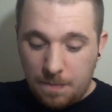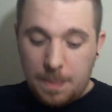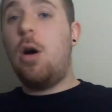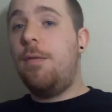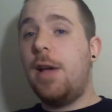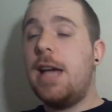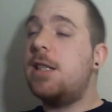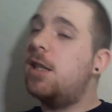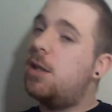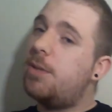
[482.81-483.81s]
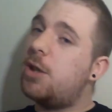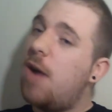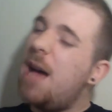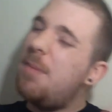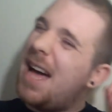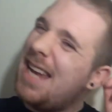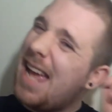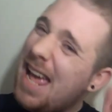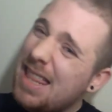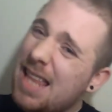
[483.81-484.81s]
Don't forget to subscribe and
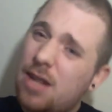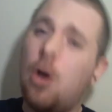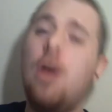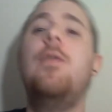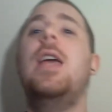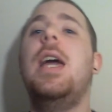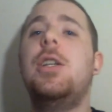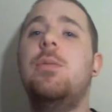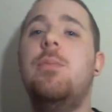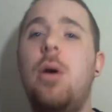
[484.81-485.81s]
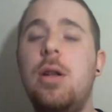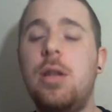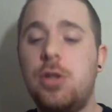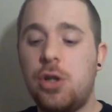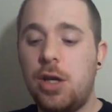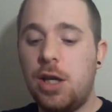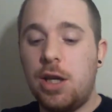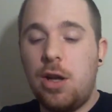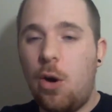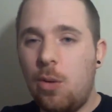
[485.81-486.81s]
hit that notification button so you
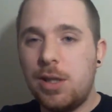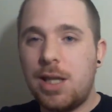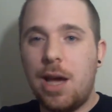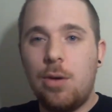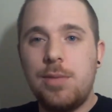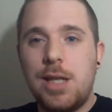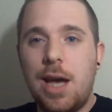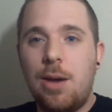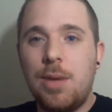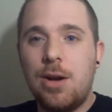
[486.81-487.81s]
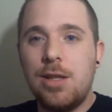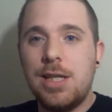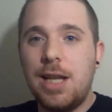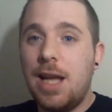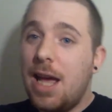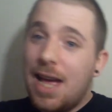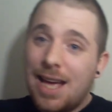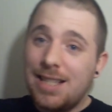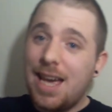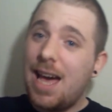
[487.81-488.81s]
can always stay up to date on my content.
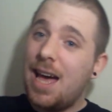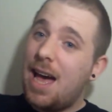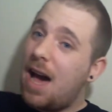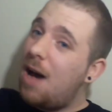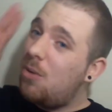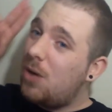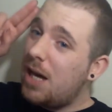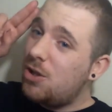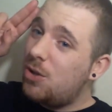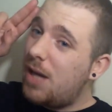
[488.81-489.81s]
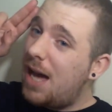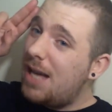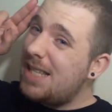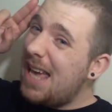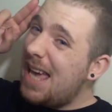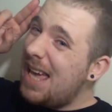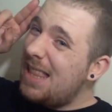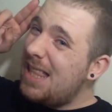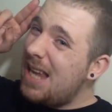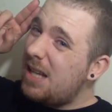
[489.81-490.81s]
And yeah, I will catch you guys
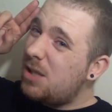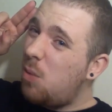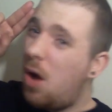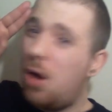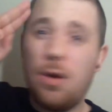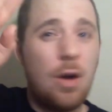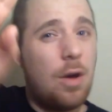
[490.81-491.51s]
in the next one.